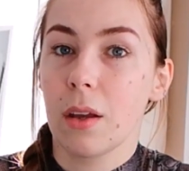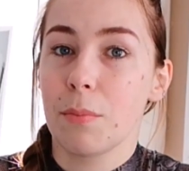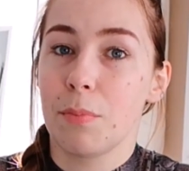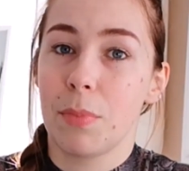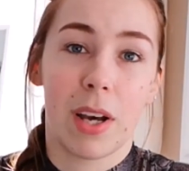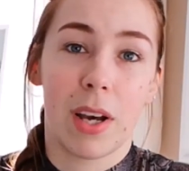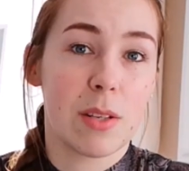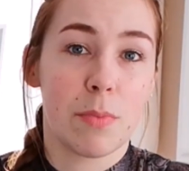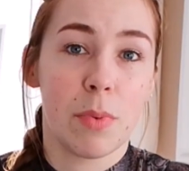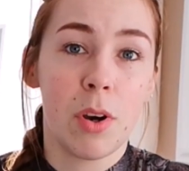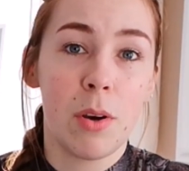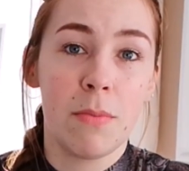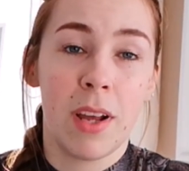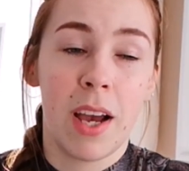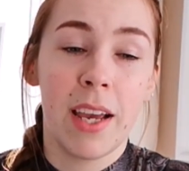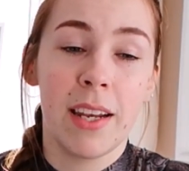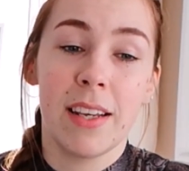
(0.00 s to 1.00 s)
But the bottom
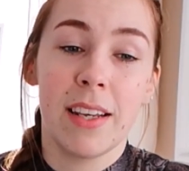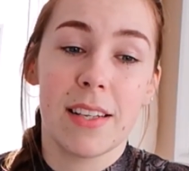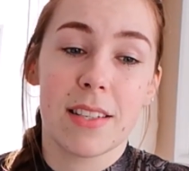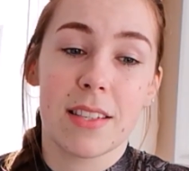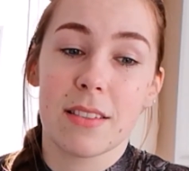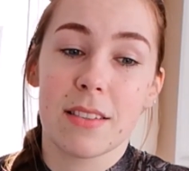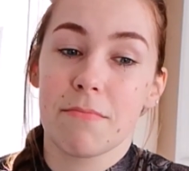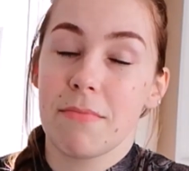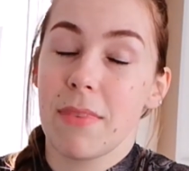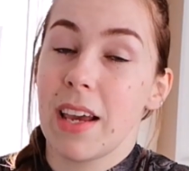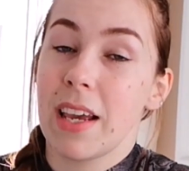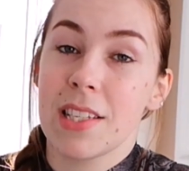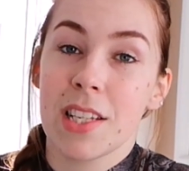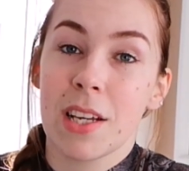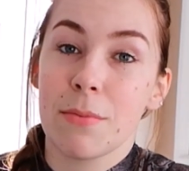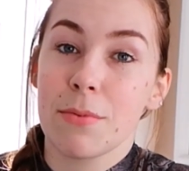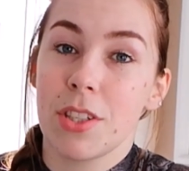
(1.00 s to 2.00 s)
line is, it's
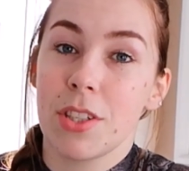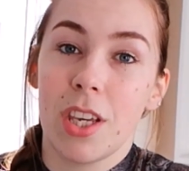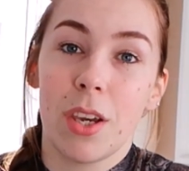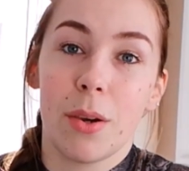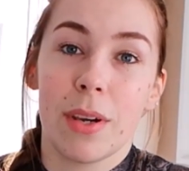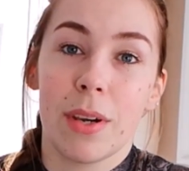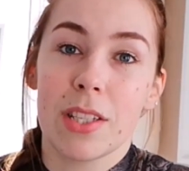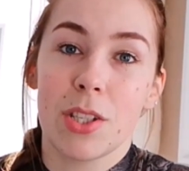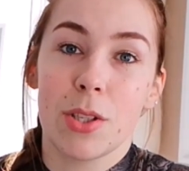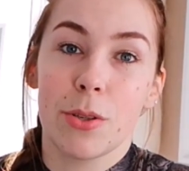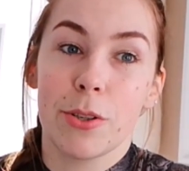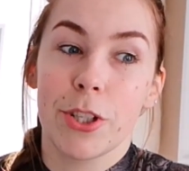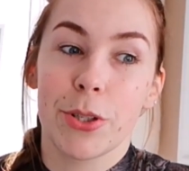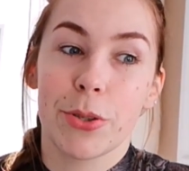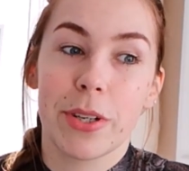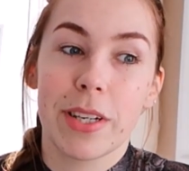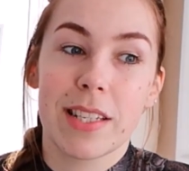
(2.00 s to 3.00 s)
up to you, it's your
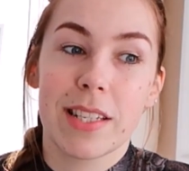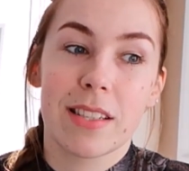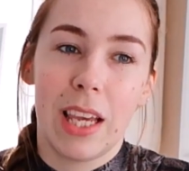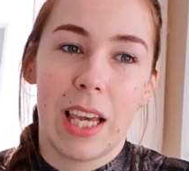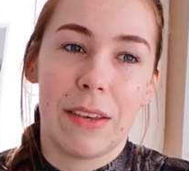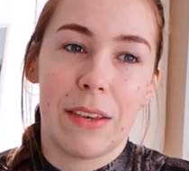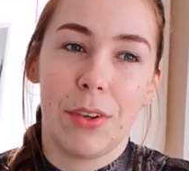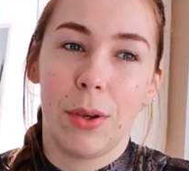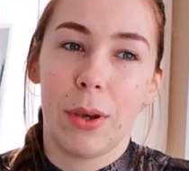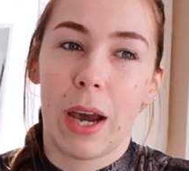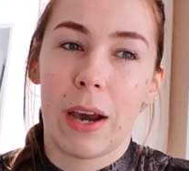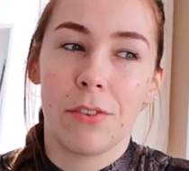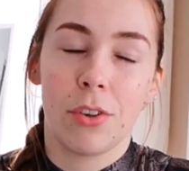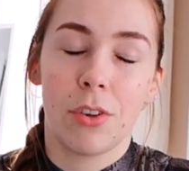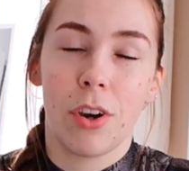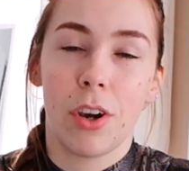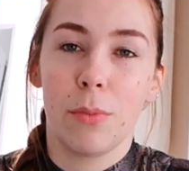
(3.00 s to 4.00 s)
choice. If you have
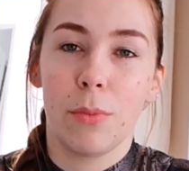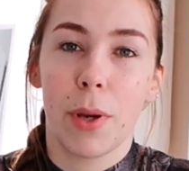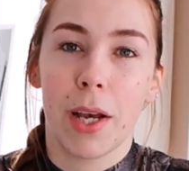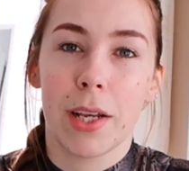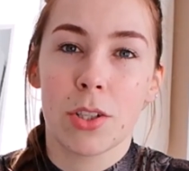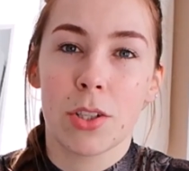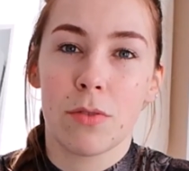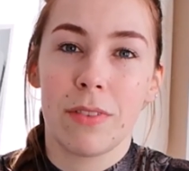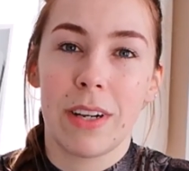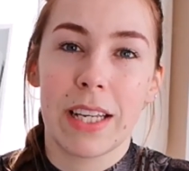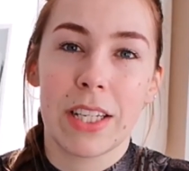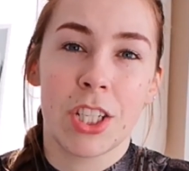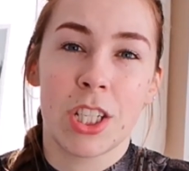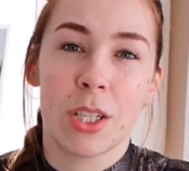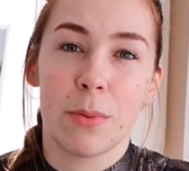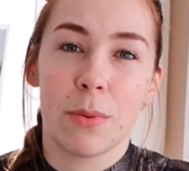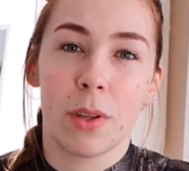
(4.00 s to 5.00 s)
your own personal
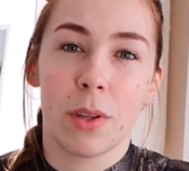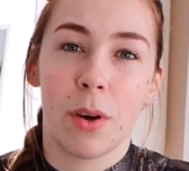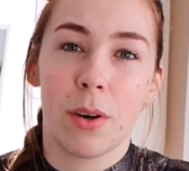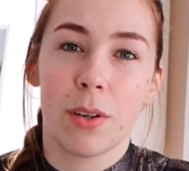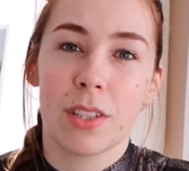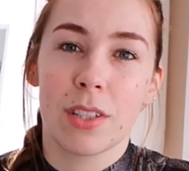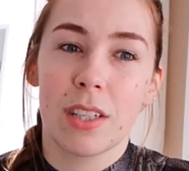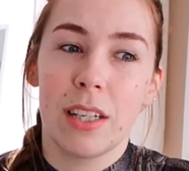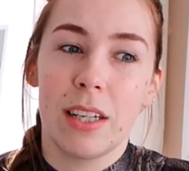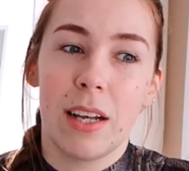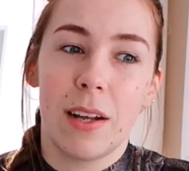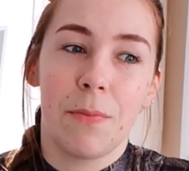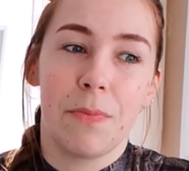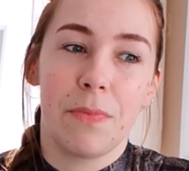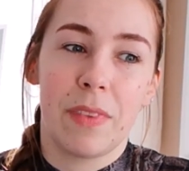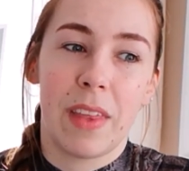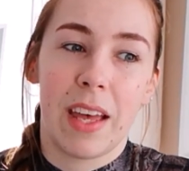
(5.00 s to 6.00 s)
relationship with God,
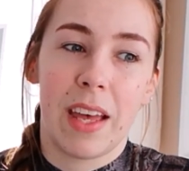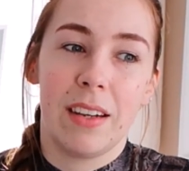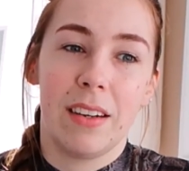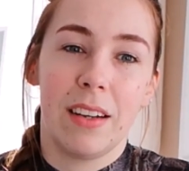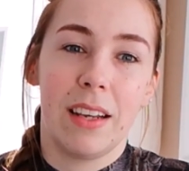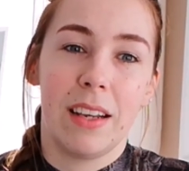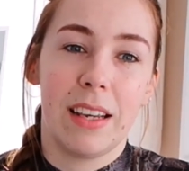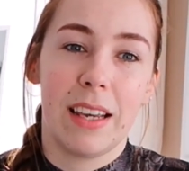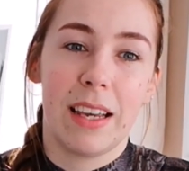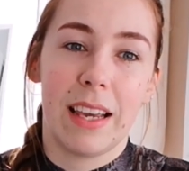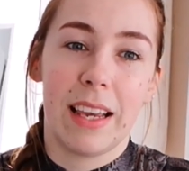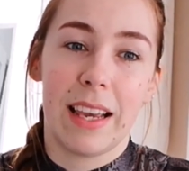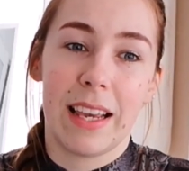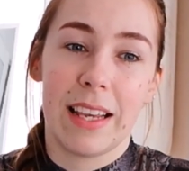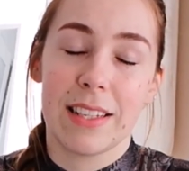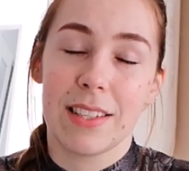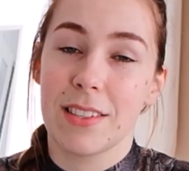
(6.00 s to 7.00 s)
then
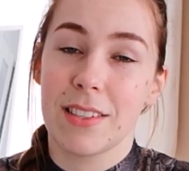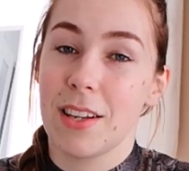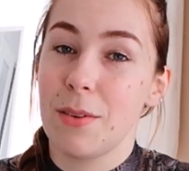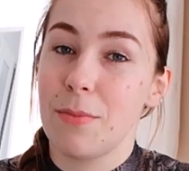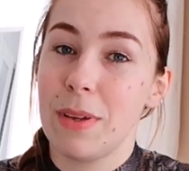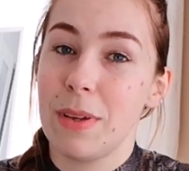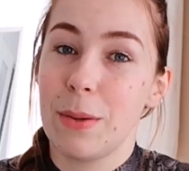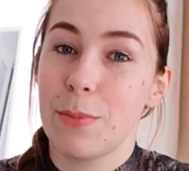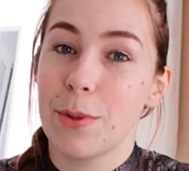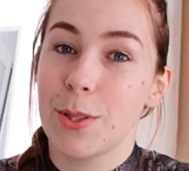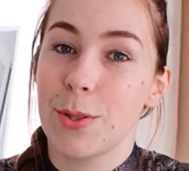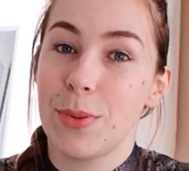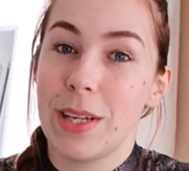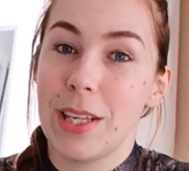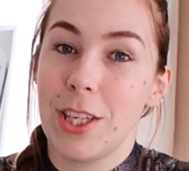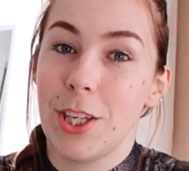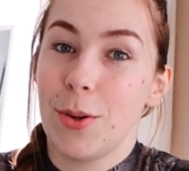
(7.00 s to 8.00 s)
it's going to be
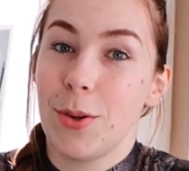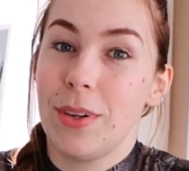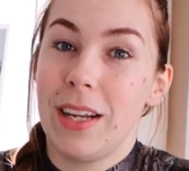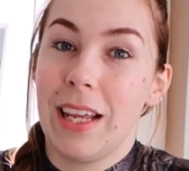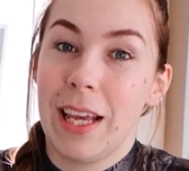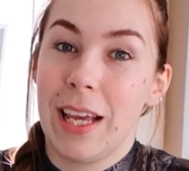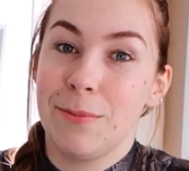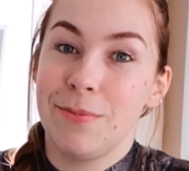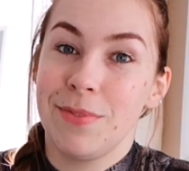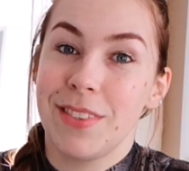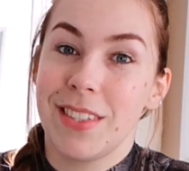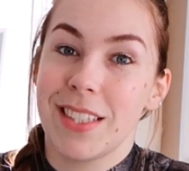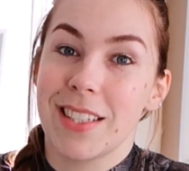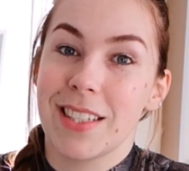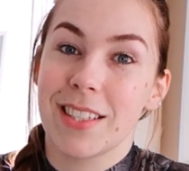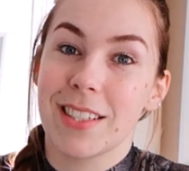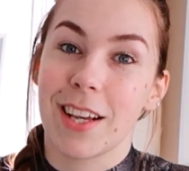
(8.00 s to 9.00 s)
between you and him to
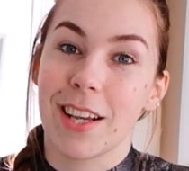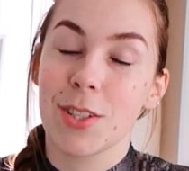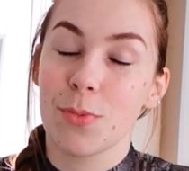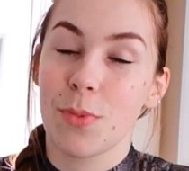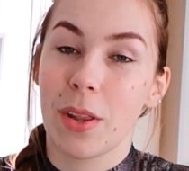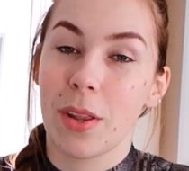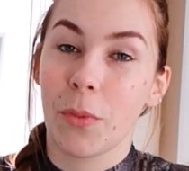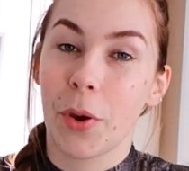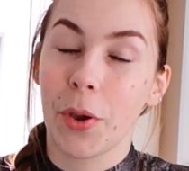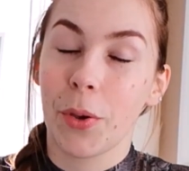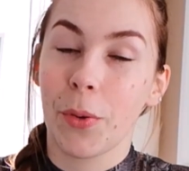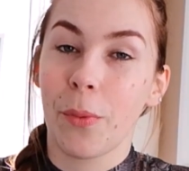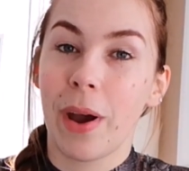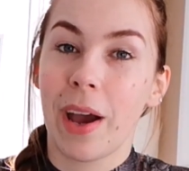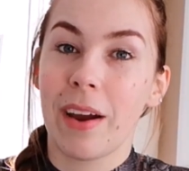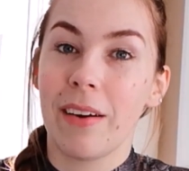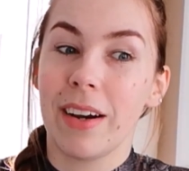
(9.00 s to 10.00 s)
discuss whether what you're
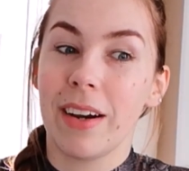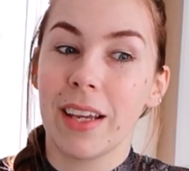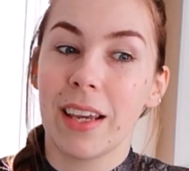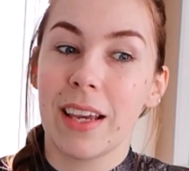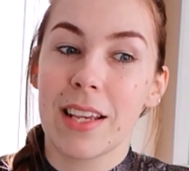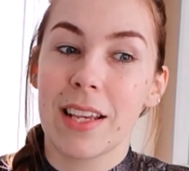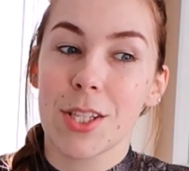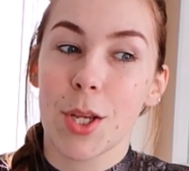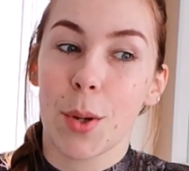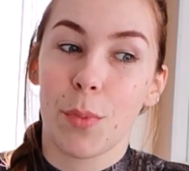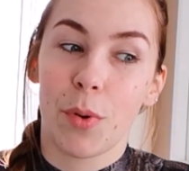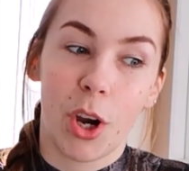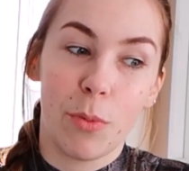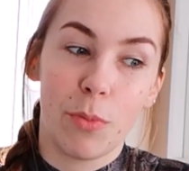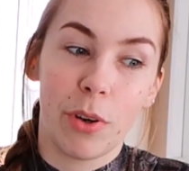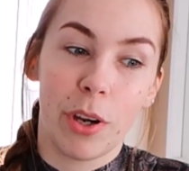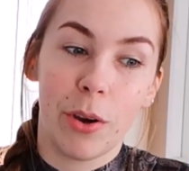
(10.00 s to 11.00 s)
wearing is
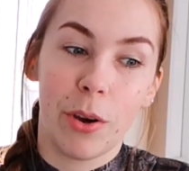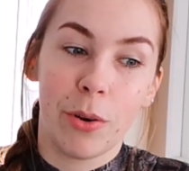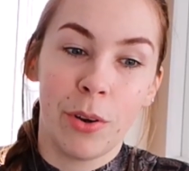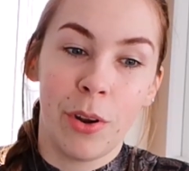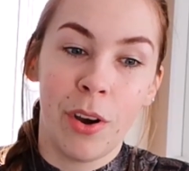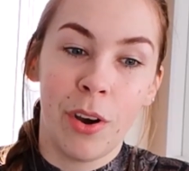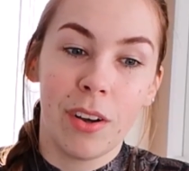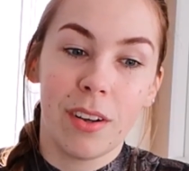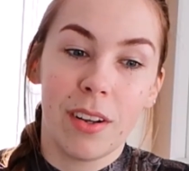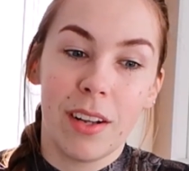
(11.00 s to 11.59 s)
appropriate or not.